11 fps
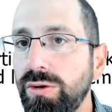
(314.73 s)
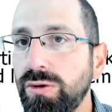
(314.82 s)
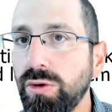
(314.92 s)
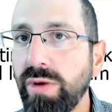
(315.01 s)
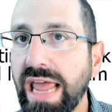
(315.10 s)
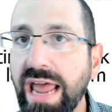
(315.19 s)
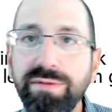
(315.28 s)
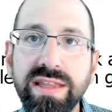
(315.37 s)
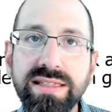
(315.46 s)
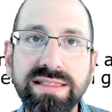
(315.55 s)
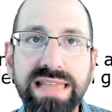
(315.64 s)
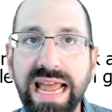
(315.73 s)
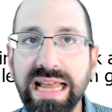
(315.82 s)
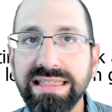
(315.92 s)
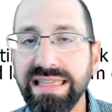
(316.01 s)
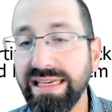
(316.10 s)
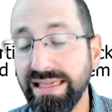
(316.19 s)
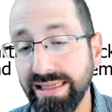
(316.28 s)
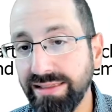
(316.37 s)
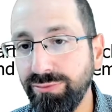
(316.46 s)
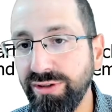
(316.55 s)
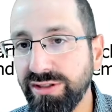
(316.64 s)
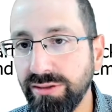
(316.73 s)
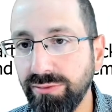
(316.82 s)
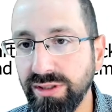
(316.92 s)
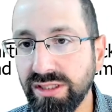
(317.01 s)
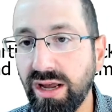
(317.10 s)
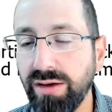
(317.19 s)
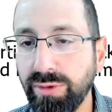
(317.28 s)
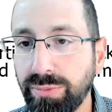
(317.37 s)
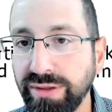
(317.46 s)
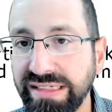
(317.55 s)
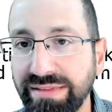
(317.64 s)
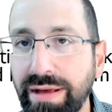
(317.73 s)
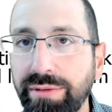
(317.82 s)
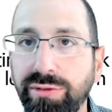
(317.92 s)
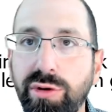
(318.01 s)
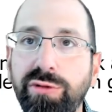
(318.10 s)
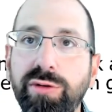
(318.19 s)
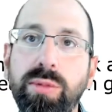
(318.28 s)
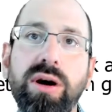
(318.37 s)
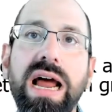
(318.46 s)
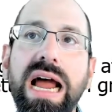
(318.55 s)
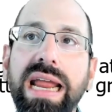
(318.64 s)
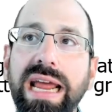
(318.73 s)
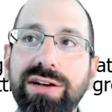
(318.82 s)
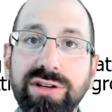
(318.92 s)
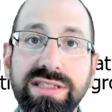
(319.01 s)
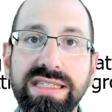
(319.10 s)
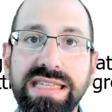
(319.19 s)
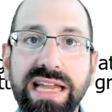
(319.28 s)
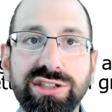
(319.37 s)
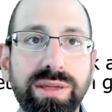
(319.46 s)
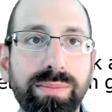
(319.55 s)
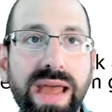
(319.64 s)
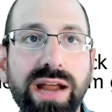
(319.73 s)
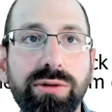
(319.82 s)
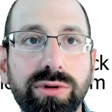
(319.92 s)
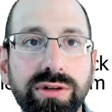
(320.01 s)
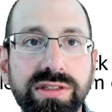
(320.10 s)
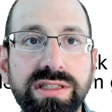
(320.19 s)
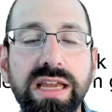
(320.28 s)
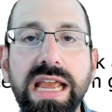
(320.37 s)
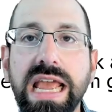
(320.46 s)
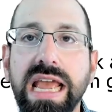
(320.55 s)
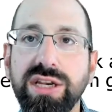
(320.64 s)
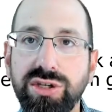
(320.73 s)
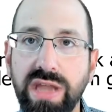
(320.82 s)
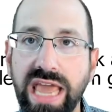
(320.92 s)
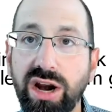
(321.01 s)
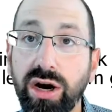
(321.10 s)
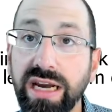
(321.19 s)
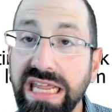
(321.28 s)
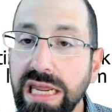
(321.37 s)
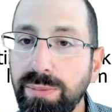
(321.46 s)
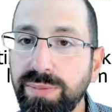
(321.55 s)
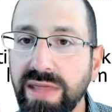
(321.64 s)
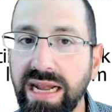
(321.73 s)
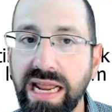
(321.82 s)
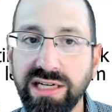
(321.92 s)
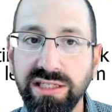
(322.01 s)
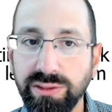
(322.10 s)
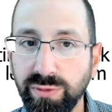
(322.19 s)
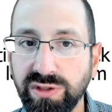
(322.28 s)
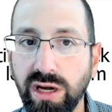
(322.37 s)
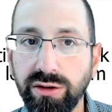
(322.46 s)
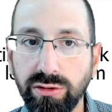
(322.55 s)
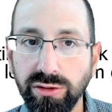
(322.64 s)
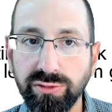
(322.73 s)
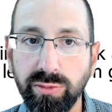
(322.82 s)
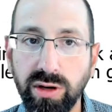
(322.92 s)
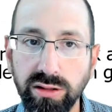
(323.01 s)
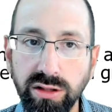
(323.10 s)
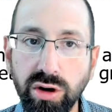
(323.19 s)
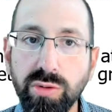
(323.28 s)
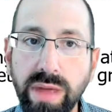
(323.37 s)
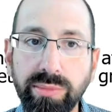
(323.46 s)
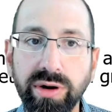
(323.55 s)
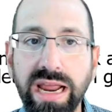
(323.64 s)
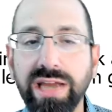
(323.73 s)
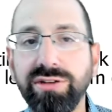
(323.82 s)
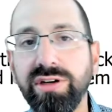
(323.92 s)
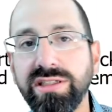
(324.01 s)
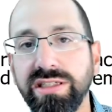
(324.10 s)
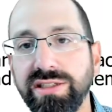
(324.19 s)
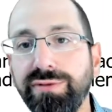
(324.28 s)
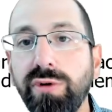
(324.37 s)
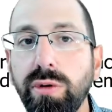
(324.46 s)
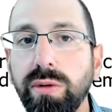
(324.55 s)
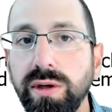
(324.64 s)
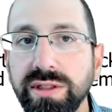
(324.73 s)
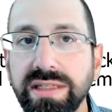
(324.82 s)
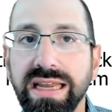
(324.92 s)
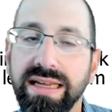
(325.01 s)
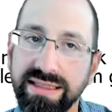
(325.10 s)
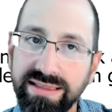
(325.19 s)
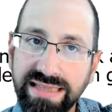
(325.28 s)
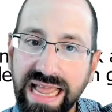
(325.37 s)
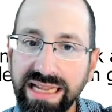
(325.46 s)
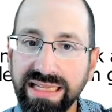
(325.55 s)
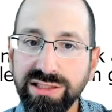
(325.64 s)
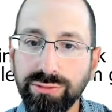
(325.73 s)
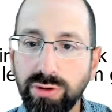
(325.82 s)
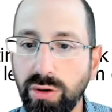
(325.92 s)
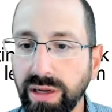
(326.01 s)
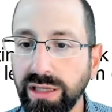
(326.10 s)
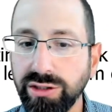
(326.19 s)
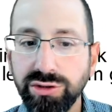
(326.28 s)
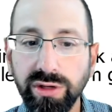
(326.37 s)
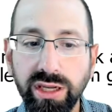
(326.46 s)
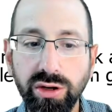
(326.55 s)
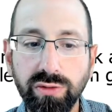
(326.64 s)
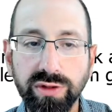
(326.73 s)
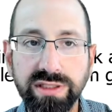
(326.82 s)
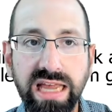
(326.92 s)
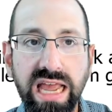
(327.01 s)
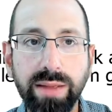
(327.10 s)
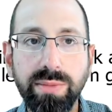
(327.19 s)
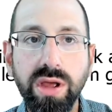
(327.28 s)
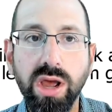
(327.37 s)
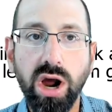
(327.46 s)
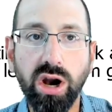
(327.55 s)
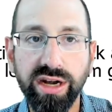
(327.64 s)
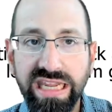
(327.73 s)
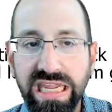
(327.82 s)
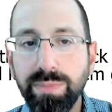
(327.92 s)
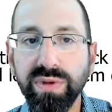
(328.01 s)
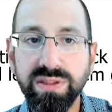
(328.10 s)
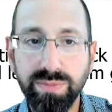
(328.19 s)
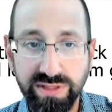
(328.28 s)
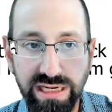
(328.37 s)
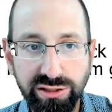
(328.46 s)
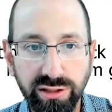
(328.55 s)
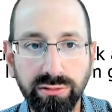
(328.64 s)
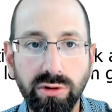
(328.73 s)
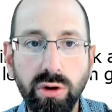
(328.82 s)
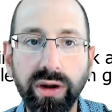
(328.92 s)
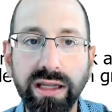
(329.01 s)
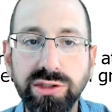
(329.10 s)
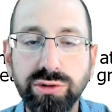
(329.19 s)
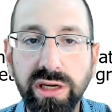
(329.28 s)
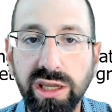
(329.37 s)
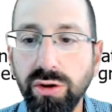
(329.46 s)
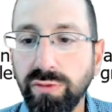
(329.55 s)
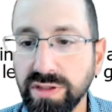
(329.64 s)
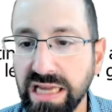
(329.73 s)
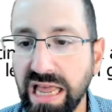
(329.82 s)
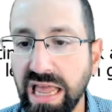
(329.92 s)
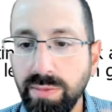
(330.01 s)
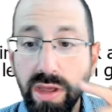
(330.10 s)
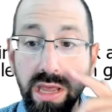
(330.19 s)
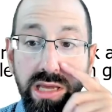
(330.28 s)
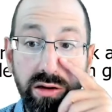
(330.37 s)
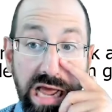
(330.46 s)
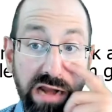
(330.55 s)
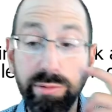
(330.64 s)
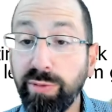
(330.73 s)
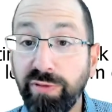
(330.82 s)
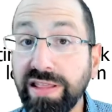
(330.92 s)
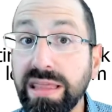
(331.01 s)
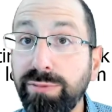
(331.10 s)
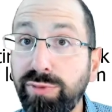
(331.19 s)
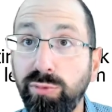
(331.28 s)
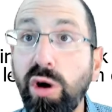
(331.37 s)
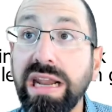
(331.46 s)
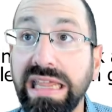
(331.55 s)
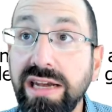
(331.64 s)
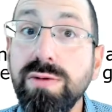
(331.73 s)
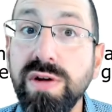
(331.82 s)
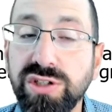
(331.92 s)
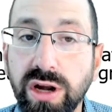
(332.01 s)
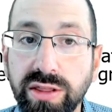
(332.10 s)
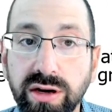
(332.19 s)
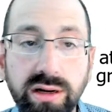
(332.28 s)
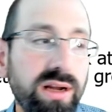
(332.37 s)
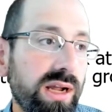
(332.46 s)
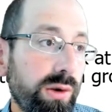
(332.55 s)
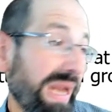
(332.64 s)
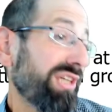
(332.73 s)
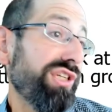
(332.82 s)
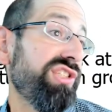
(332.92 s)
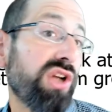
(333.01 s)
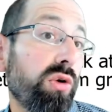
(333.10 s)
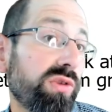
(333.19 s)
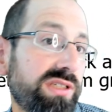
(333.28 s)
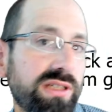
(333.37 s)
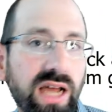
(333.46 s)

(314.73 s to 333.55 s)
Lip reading: So we have these stacks that we saw when printing them out grow from our high address is actually backwards. And our heap that actually, as we saw, grows from our low memory addresses forwards. Stack is growing and shrinking over time. Our heap is potentially growing and shrinking over time. How do we prevent them from running into each other? We actually don't.